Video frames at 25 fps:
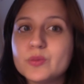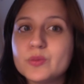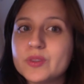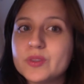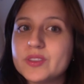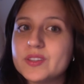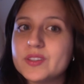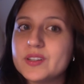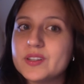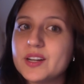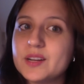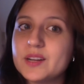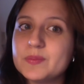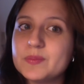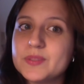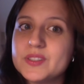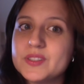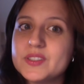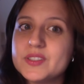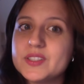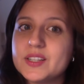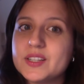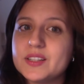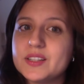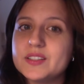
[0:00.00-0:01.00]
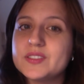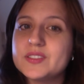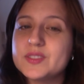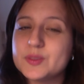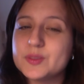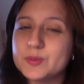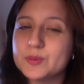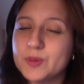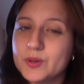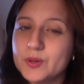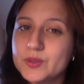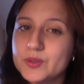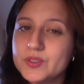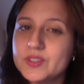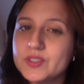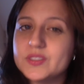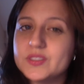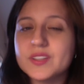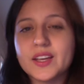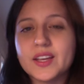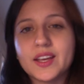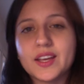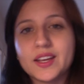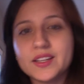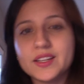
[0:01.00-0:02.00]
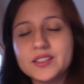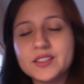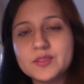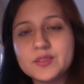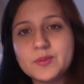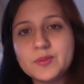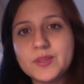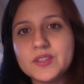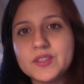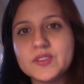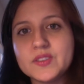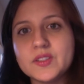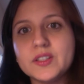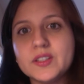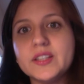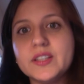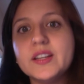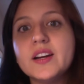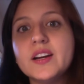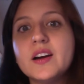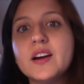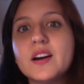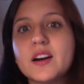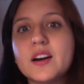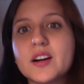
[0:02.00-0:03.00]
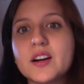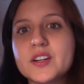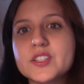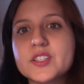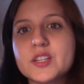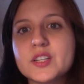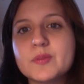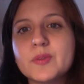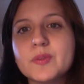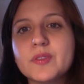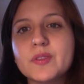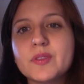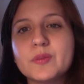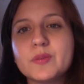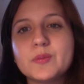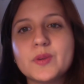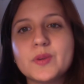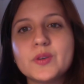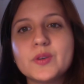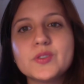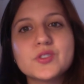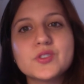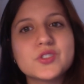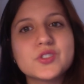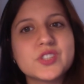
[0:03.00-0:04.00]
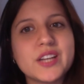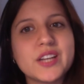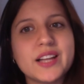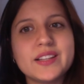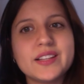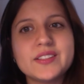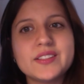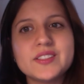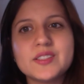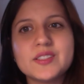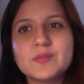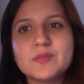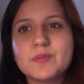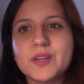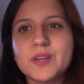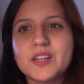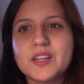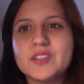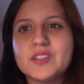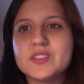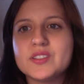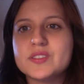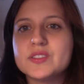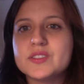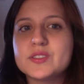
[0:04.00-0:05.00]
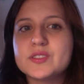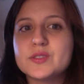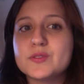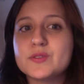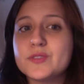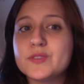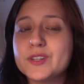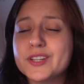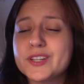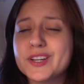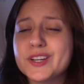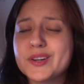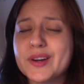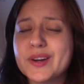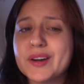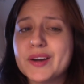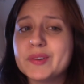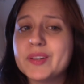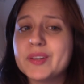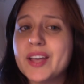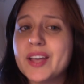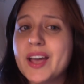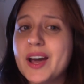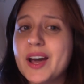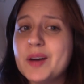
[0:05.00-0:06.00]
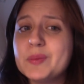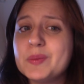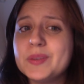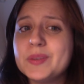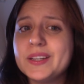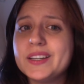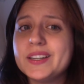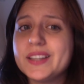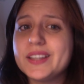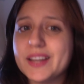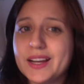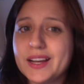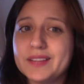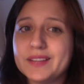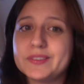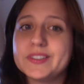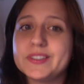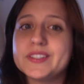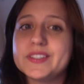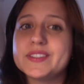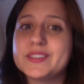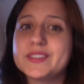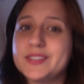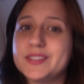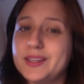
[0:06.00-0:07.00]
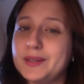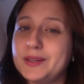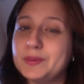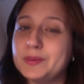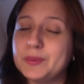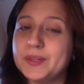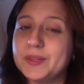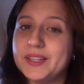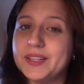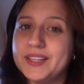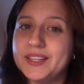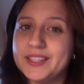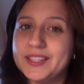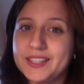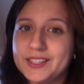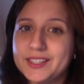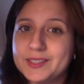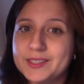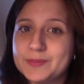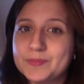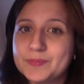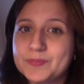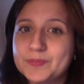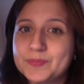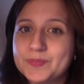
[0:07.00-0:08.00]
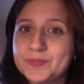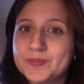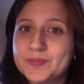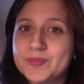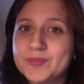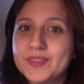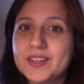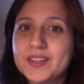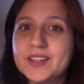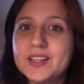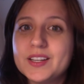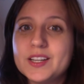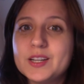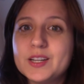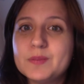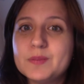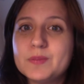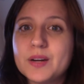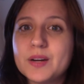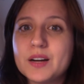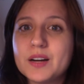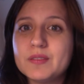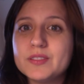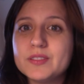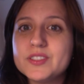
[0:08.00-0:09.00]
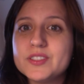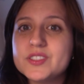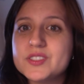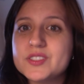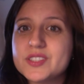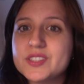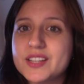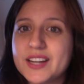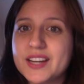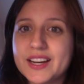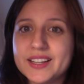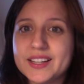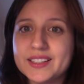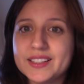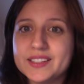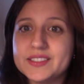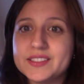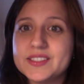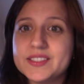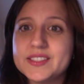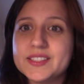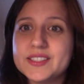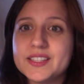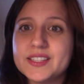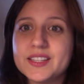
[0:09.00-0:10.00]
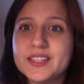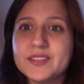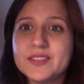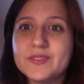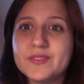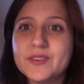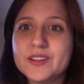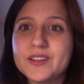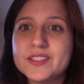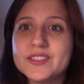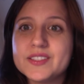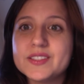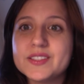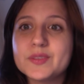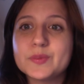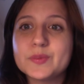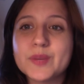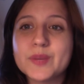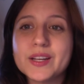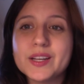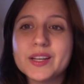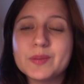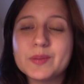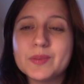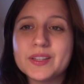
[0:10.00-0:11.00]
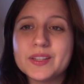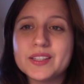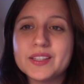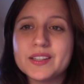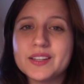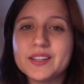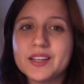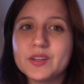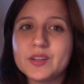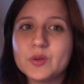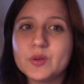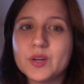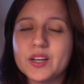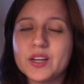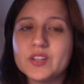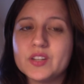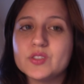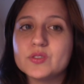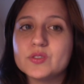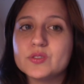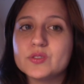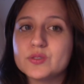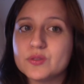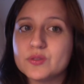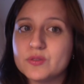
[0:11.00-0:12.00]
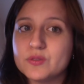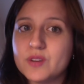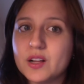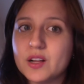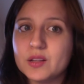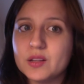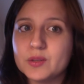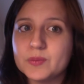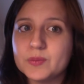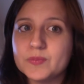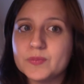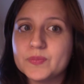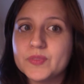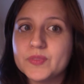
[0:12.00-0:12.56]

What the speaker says: with decompensated cirrhosis and obesity are some of the most challenging patients to figure out how many calories they really need. Published guidelines give us recommended equations to follow.